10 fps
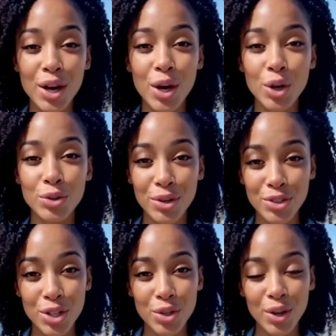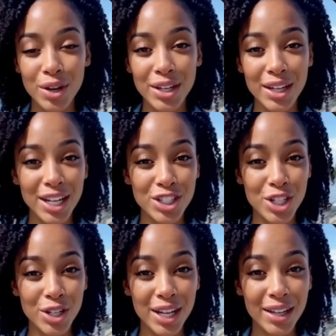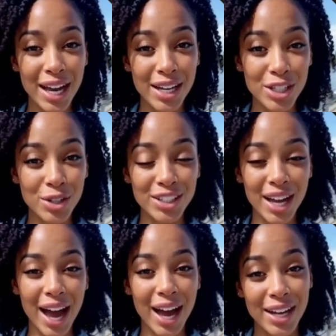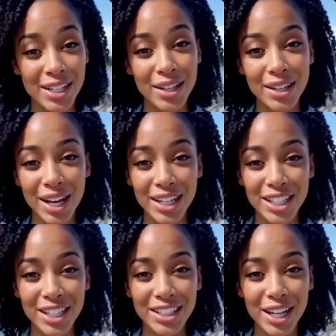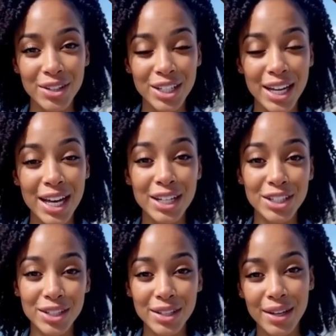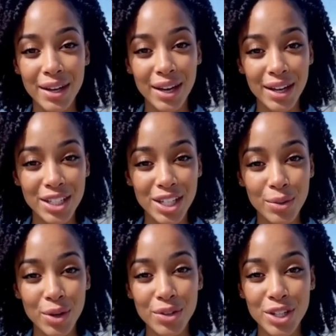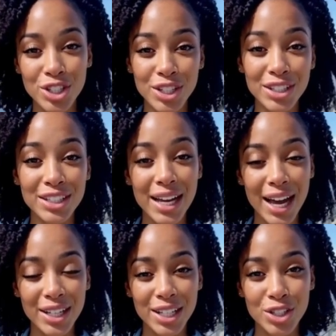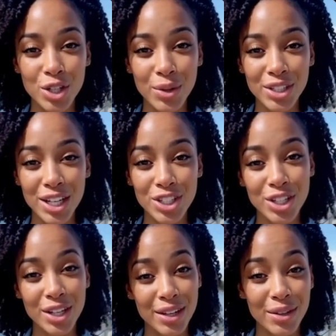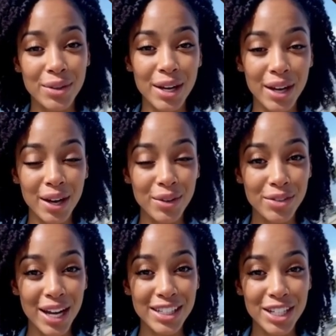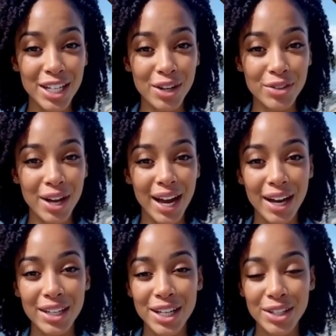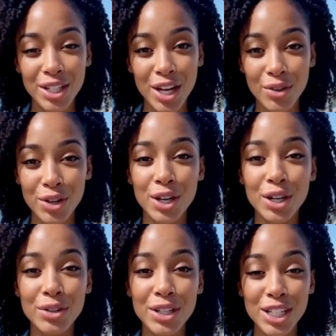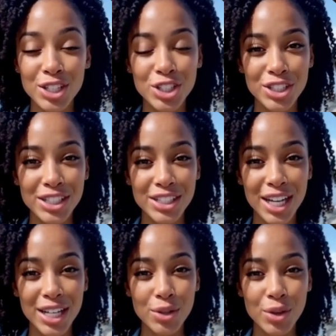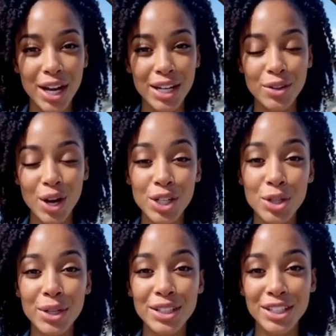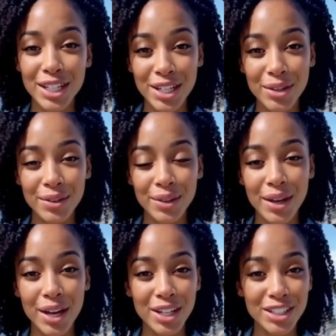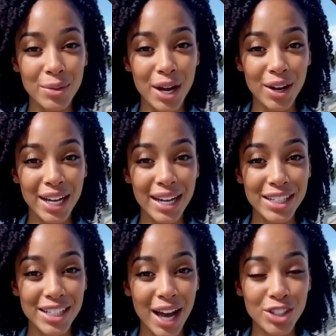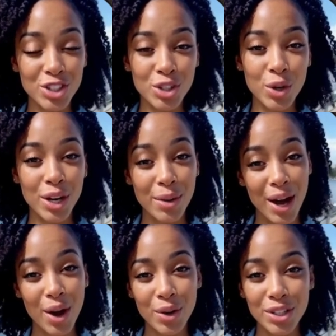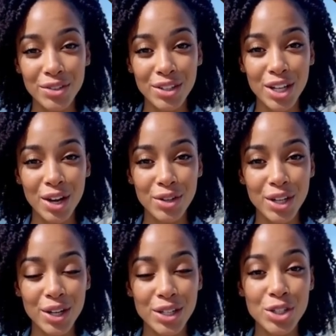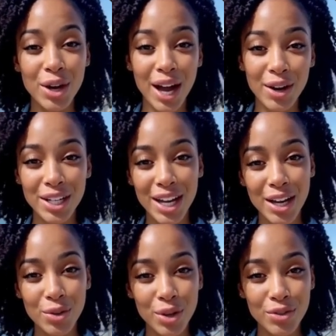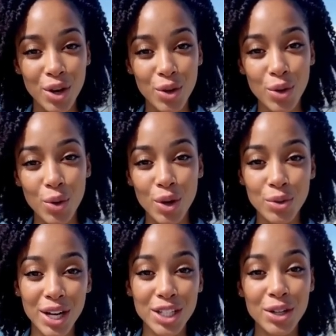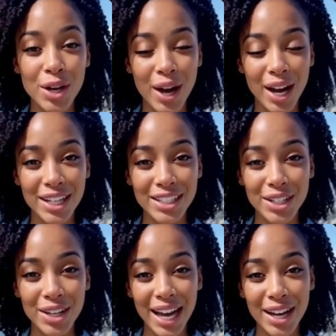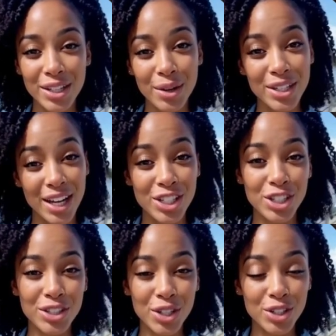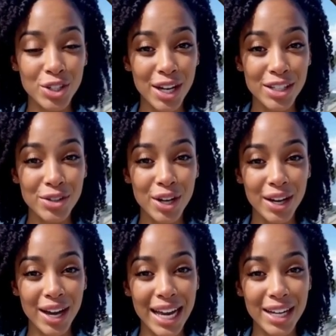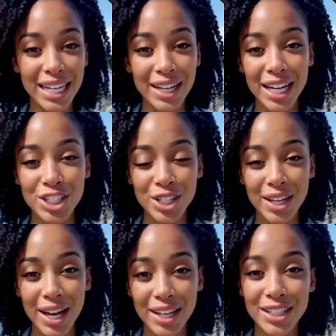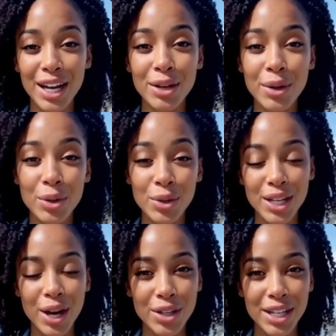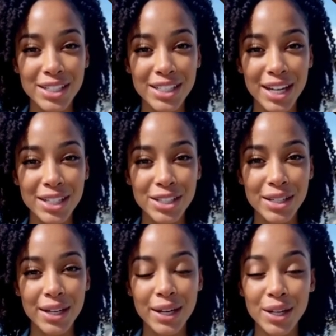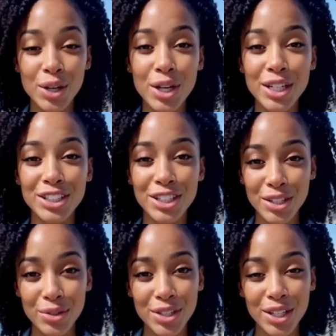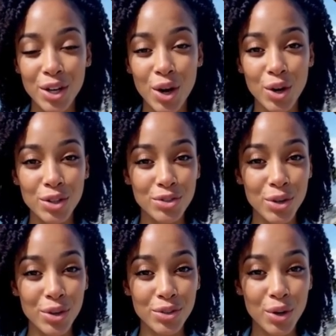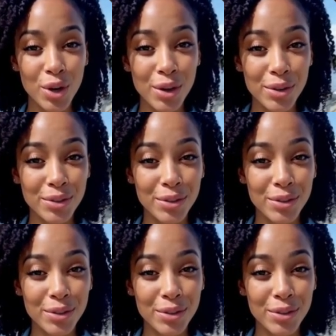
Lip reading: Overview of the Nigerian Land Use Act, 1978. Key provisions and interpretation. Vesting of land in the governor of each state right of occupancy. Customary and statutory powers of the governor to allocate, revoke, or regularize land limitations on transfer, alienation, and assignment without consent. Criticisms and calls for reform.